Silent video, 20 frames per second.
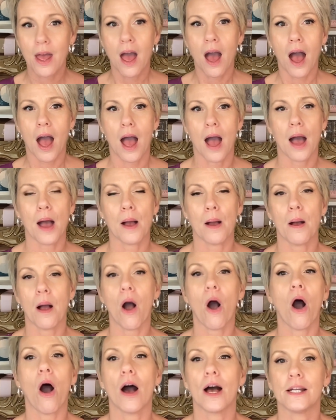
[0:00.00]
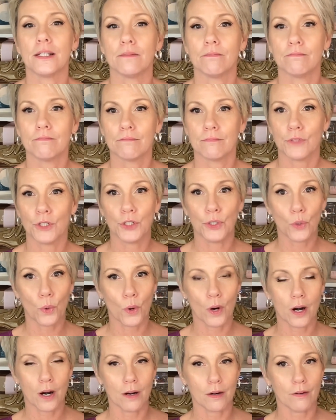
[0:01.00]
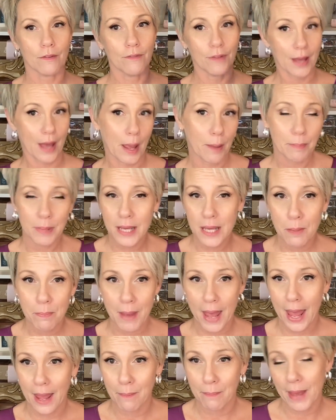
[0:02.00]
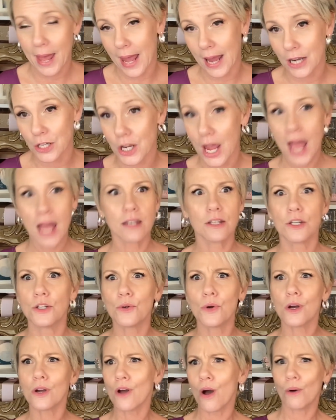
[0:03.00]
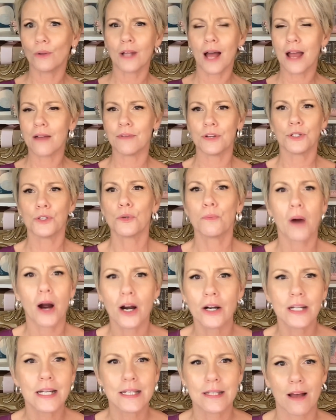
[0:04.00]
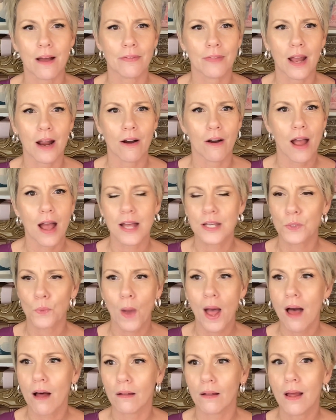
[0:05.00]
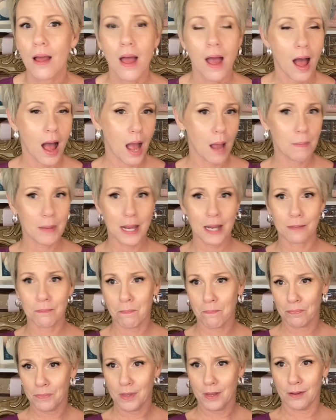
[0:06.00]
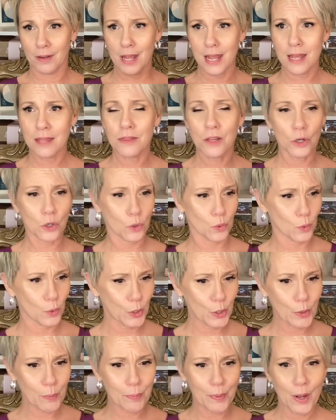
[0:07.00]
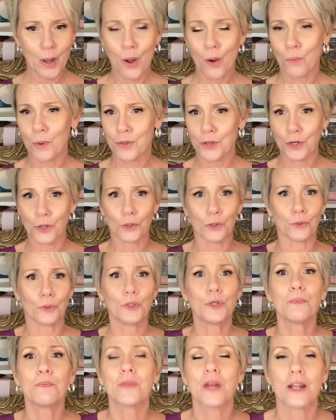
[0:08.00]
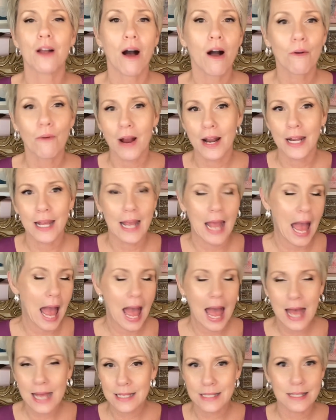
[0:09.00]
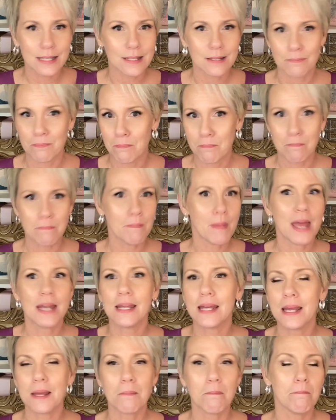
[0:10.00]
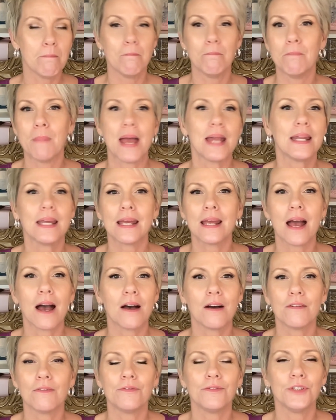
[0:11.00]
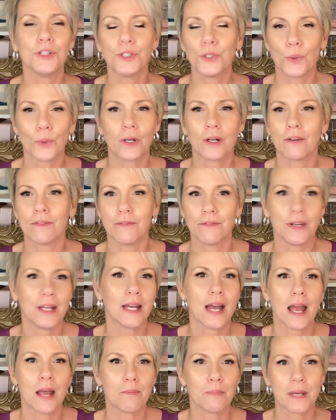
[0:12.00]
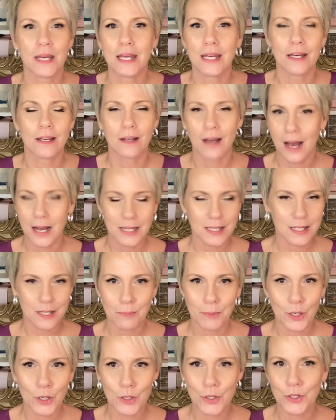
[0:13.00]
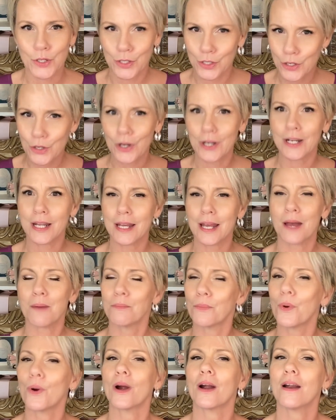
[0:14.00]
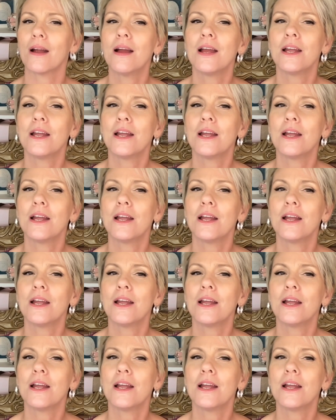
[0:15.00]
on your VIP page, and you can go live and do parties on there as well. I mean, in the group with your group that already has many of your VIP customers, you're going to get more